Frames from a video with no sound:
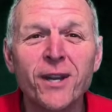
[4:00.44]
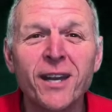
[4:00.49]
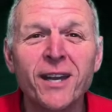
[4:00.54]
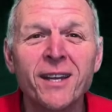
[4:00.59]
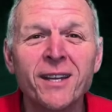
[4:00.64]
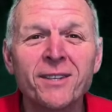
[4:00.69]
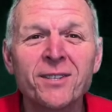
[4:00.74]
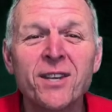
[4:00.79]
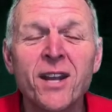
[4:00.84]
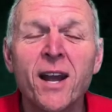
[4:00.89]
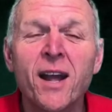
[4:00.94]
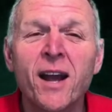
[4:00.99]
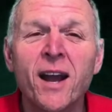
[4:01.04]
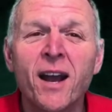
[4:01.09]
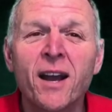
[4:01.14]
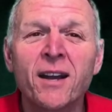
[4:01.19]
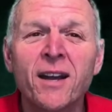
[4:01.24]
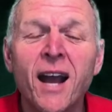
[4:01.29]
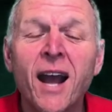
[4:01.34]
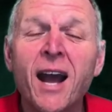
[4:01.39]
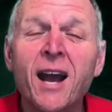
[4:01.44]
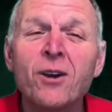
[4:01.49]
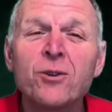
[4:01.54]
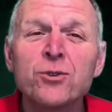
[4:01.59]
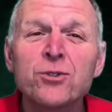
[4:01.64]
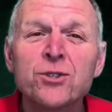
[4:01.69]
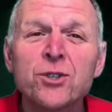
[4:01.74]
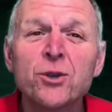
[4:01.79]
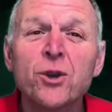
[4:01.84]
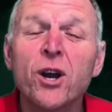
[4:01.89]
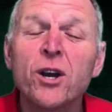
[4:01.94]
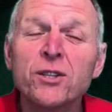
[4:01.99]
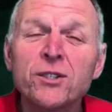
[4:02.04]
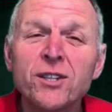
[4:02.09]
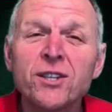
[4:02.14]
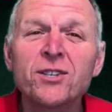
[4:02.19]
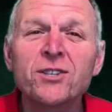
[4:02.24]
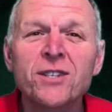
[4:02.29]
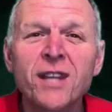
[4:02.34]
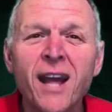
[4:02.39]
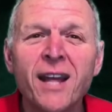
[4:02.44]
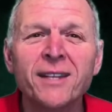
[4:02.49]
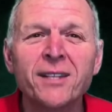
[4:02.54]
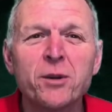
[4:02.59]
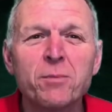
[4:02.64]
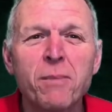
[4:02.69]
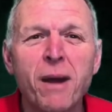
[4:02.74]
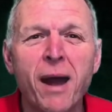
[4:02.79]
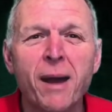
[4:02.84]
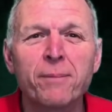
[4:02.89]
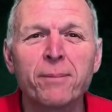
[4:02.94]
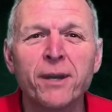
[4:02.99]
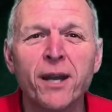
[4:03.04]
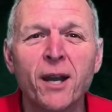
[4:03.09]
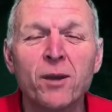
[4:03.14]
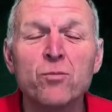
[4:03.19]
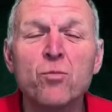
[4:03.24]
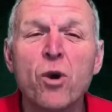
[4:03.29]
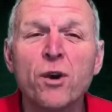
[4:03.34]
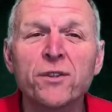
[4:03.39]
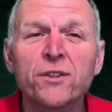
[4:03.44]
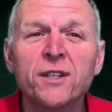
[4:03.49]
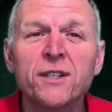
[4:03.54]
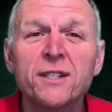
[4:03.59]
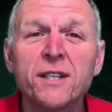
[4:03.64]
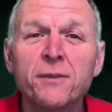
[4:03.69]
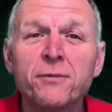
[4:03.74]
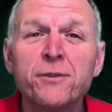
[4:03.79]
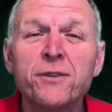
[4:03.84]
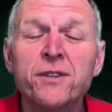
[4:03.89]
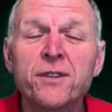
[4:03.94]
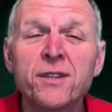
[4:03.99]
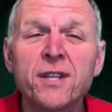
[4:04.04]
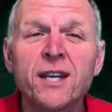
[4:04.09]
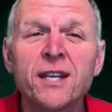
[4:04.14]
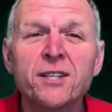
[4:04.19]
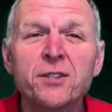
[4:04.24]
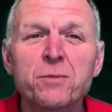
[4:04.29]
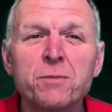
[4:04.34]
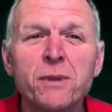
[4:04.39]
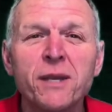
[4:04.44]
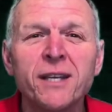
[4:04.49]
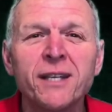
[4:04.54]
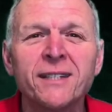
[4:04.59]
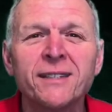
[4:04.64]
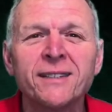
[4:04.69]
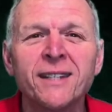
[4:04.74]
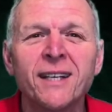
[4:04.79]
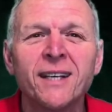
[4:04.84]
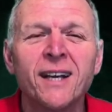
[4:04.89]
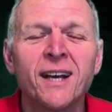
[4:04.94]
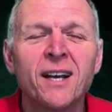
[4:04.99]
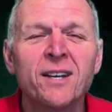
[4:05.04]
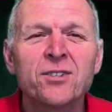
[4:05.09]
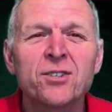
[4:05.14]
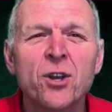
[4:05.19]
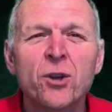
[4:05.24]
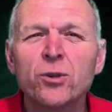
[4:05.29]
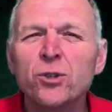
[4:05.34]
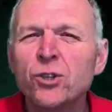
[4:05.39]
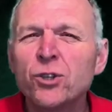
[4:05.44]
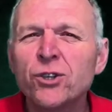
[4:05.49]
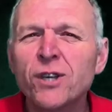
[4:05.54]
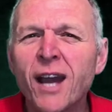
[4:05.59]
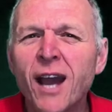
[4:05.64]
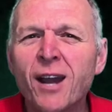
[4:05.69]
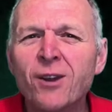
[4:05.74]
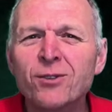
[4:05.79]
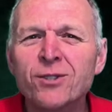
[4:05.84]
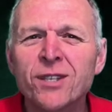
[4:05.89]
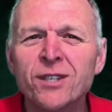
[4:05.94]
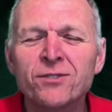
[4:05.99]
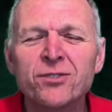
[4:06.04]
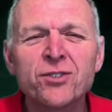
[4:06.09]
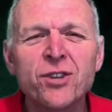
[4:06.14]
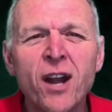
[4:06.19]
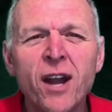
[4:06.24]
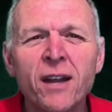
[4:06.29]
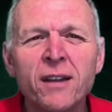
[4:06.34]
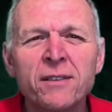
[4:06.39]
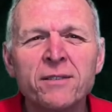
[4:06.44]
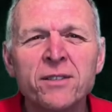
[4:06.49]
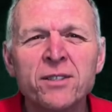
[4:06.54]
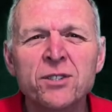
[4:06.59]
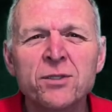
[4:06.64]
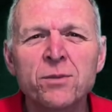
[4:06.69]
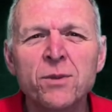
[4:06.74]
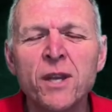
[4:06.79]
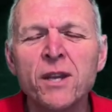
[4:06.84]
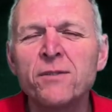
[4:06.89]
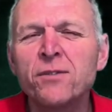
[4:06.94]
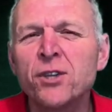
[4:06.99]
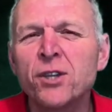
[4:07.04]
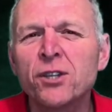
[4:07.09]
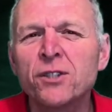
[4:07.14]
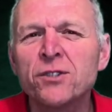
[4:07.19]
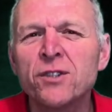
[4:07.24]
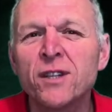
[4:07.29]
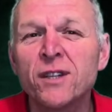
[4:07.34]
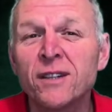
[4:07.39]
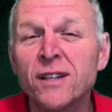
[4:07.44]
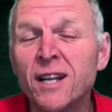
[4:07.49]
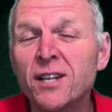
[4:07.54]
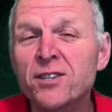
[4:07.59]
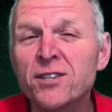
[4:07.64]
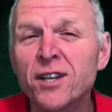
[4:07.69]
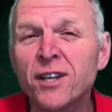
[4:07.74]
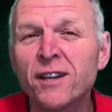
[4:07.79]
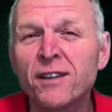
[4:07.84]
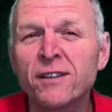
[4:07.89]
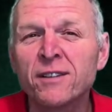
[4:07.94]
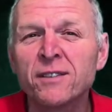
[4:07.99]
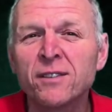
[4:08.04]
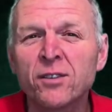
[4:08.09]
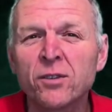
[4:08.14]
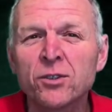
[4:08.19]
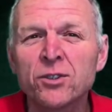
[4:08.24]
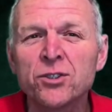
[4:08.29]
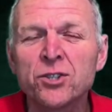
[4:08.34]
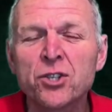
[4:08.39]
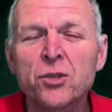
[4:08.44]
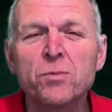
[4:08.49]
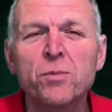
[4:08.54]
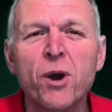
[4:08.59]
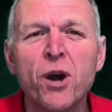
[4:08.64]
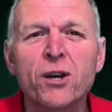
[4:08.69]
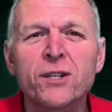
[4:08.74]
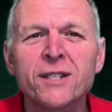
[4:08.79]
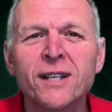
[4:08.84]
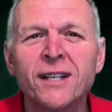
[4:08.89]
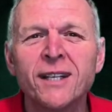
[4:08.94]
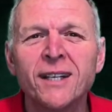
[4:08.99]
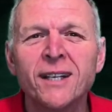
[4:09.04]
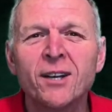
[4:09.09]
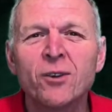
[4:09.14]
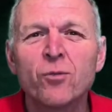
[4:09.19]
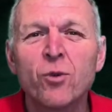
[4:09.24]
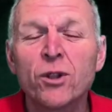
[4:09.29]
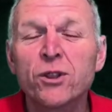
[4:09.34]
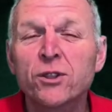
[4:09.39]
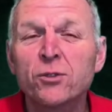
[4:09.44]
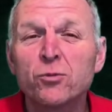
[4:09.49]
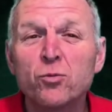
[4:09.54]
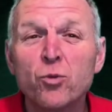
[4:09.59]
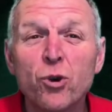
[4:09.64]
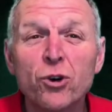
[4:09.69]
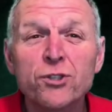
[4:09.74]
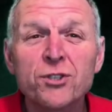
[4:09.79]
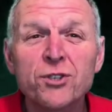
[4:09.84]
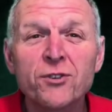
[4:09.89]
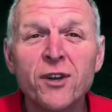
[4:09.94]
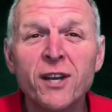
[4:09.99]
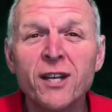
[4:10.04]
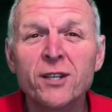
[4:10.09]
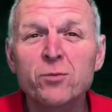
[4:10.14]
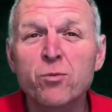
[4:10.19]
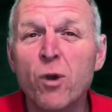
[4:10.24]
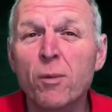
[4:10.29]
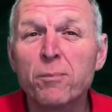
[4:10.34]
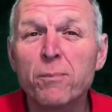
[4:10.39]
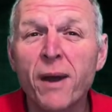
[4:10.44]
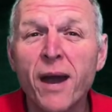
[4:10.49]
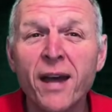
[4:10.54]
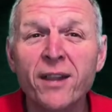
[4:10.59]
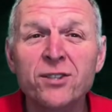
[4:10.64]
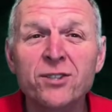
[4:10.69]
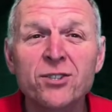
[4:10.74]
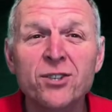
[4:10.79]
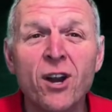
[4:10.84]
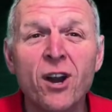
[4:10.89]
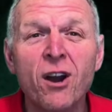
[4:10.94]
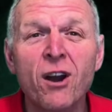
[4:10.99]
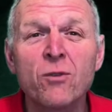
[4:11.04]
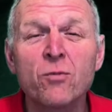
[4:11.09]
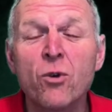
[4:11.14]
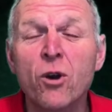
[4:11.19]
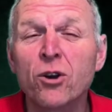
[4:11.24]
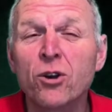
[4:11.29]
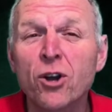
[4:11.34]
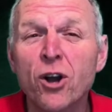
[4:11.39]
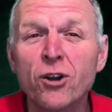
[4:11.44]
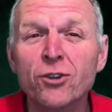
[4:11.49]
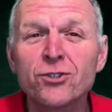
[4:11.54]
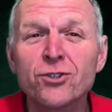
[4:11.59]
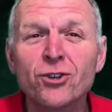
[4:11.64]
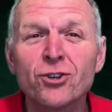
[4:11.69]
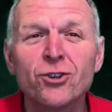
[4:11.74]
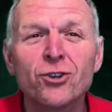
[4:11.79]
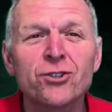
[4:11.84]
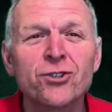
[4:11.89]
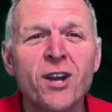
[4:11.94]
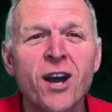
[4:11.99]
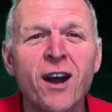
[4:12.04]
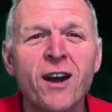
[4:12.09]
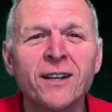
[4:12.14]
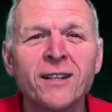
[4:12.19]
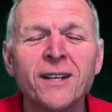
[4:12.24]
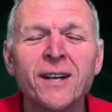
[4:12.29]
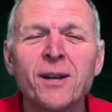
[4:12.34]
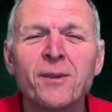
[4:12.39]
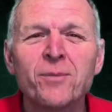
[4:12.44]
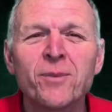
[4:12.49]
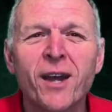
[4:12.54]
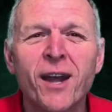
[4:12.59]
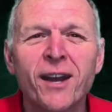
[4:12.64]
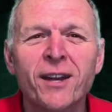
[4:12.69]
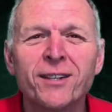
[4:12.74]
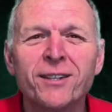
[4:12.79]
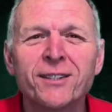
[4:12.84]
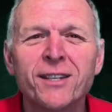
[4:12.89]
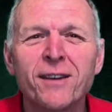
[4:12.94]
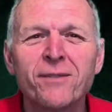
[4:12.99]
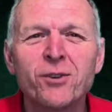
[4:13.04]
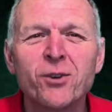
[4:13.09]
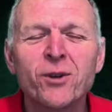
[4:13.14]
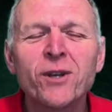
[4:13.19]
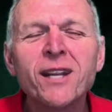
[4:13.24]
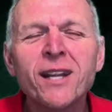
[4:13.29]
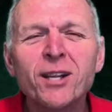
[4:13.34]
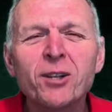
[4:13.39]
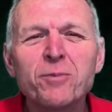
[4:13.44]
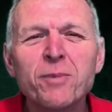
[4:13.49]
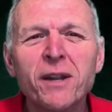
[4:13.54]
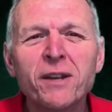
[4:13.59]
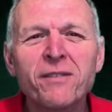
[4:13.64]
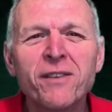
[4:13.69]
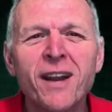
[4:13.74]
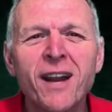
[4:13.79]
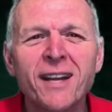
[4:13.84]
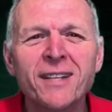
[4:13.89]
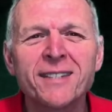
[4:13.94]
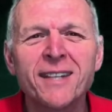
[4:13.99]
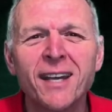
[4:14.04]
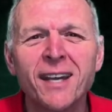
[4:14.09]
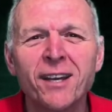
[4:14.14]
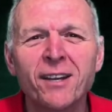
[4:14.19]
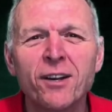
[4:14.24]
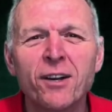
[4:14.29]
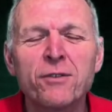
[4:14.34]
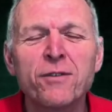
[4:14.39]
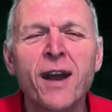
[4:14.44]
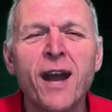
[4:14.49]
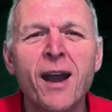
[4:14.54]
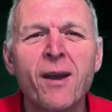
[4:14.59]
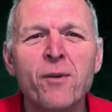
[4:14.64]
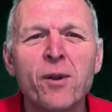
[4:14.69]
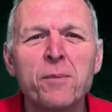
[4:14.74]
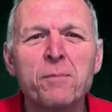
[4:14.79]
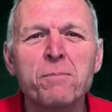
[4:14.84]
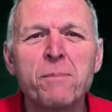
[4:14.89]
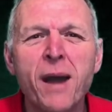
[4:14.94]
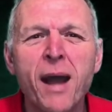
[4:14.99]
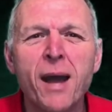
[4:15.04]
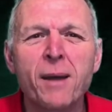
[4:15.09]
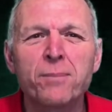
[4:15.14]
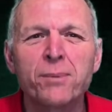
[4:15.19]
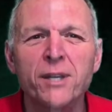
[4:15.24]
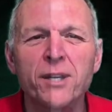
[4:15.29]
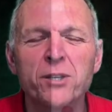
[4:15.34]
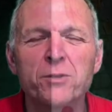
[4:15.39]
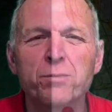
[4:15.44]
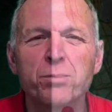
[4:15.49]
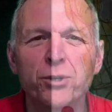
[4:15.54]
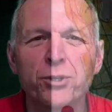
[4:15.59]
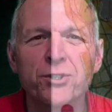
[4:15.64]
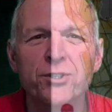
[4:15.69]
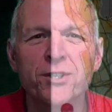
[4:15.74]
is uh, how to understand a map and what the different things mean. So look out and try and see if you can listen and, and spot what the water is, what paths are, what contours are, and it'll give you a little bit of an idea of how a map is put